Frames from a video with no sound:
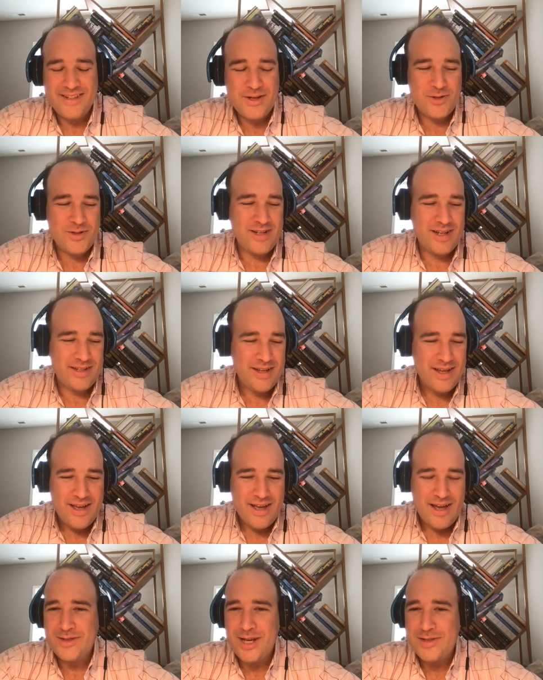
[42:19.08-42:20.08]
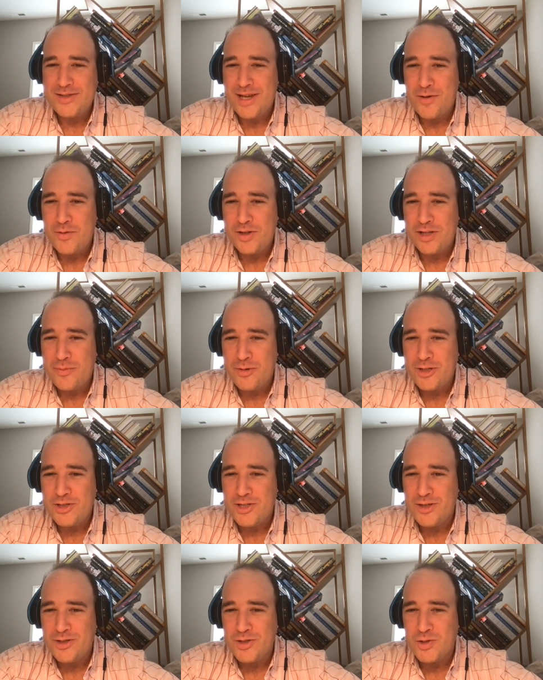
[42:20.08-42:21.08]
interesting. Jesse, I really
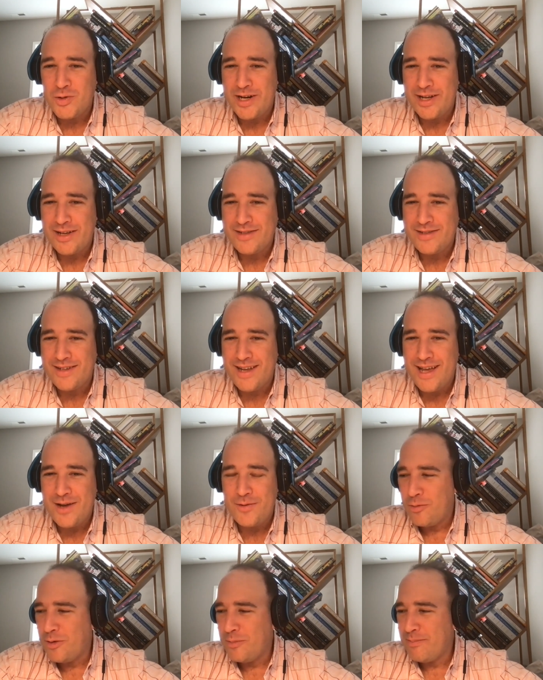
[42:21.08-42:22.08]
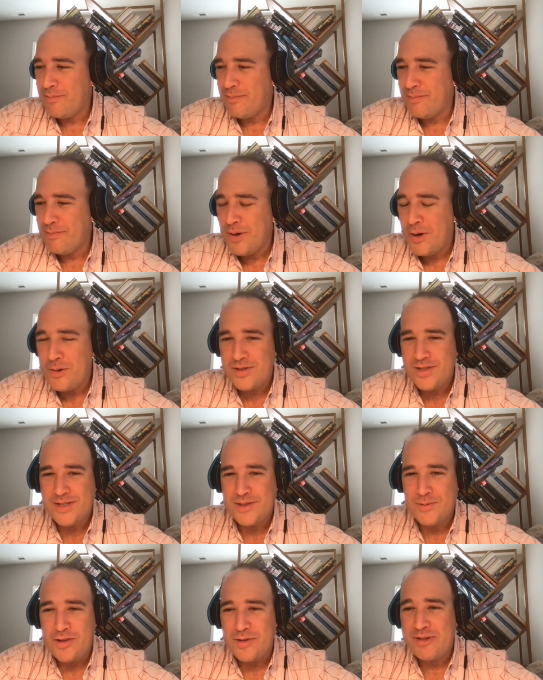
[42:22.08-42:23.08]
appreciate you joining us today. We'll
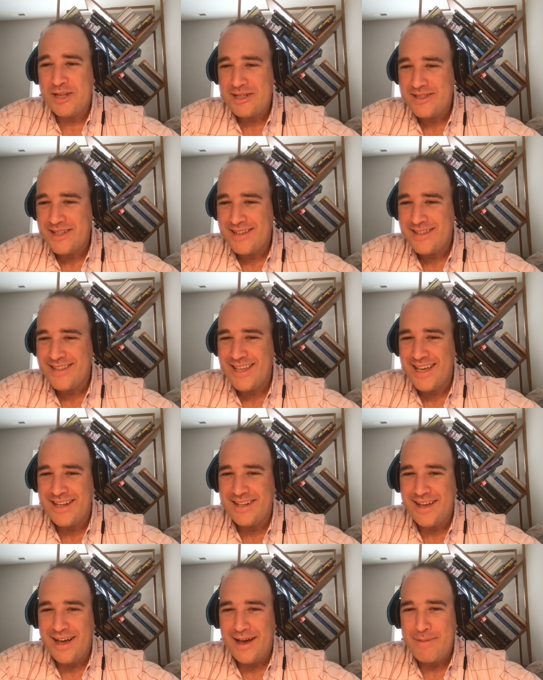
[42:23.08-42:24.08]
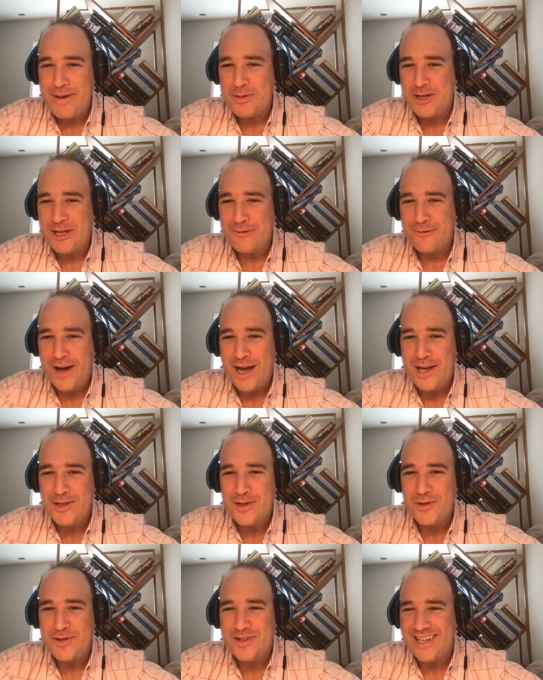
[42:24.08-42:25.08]
post all the places that people can
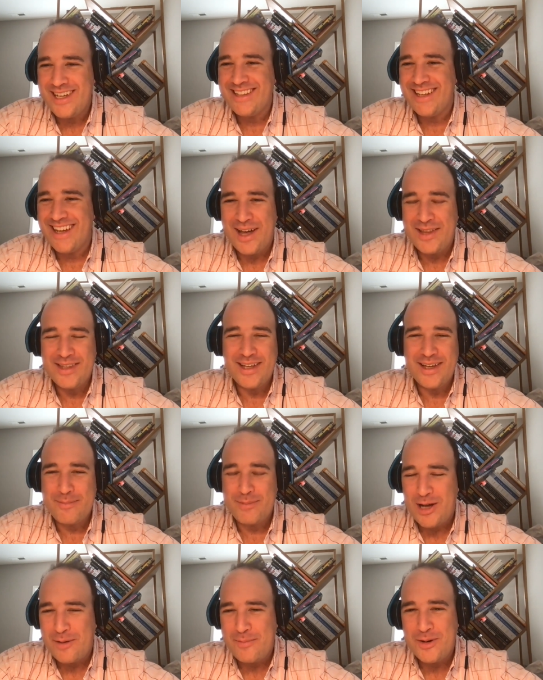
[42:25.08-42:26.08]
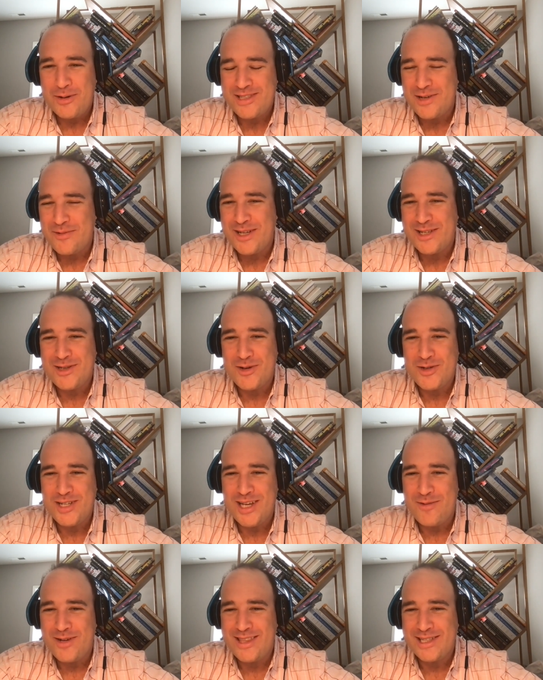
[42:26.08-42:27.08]
find you on the blog post that we
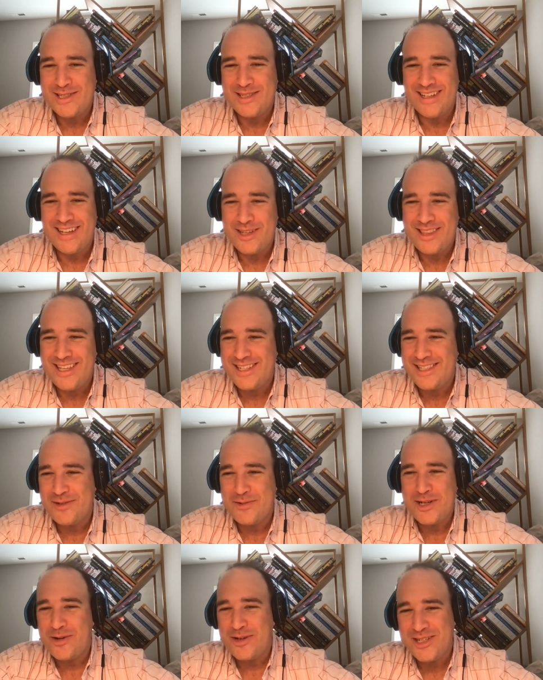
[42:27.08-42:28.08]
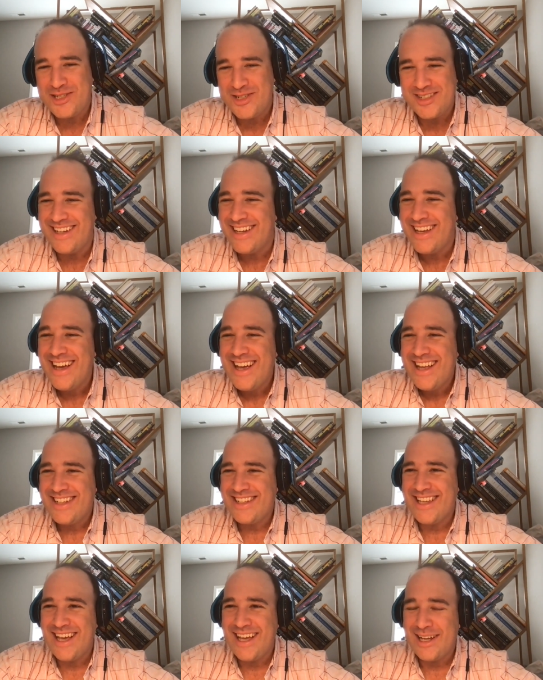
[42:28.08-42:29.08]
associate with this, so we don't need you
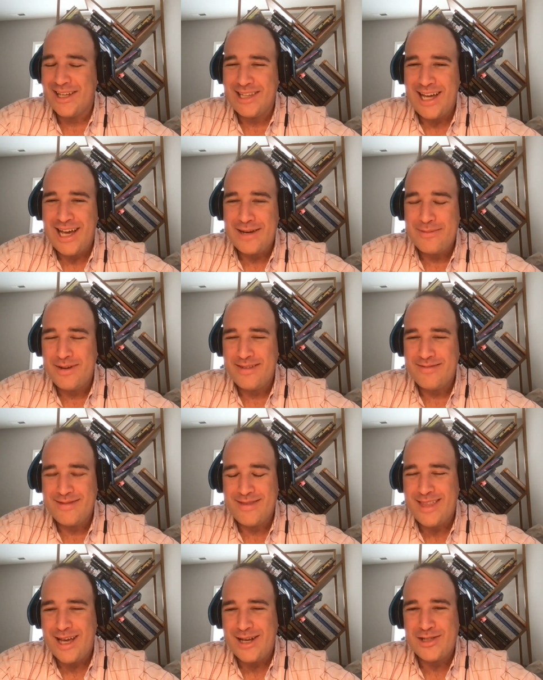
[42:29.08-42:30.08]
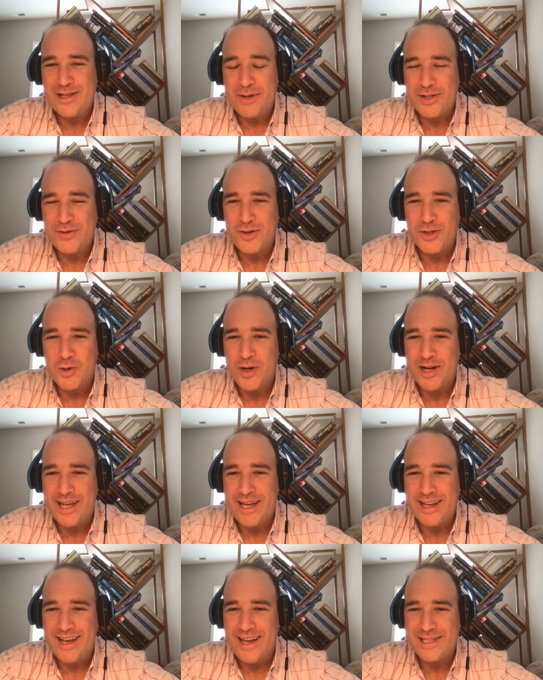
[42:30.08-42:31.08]
to say it online. But thanks so much for
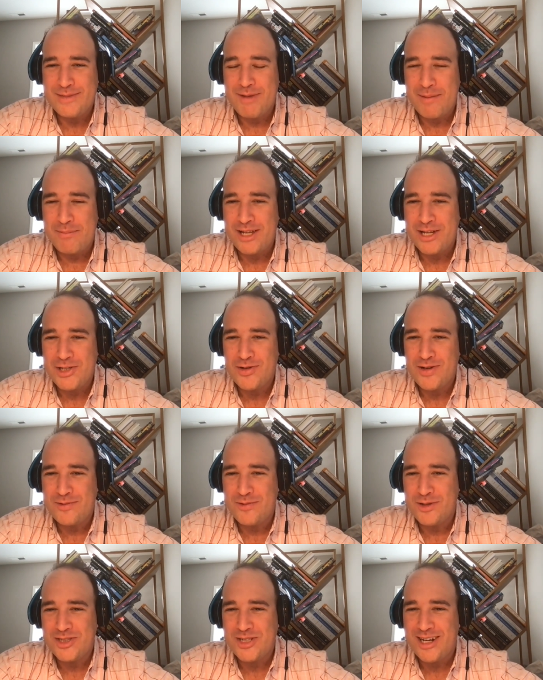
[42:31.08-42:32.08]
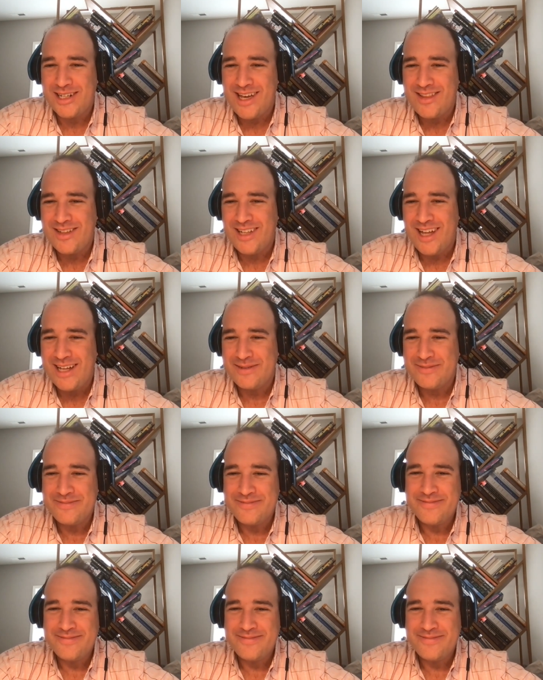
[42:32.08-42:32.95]
joining. It's been a pleasure, and we'll talk down the line.